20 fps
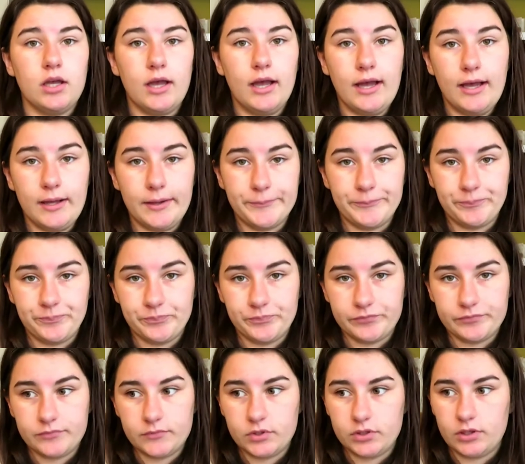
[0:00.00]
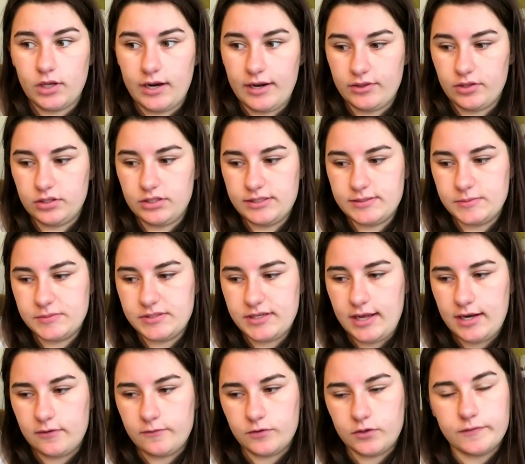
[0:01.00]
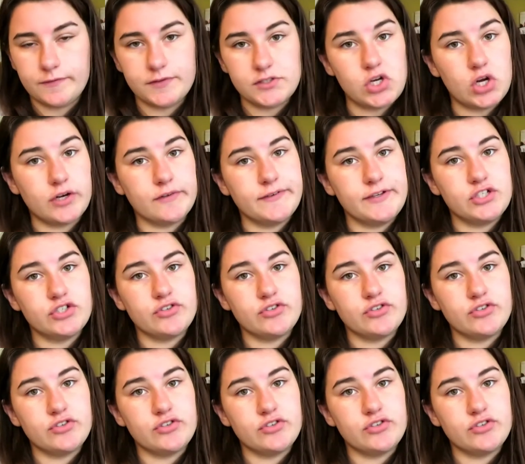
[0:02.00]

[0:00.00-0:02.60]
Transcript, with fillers: And I thought this was kind of on the photography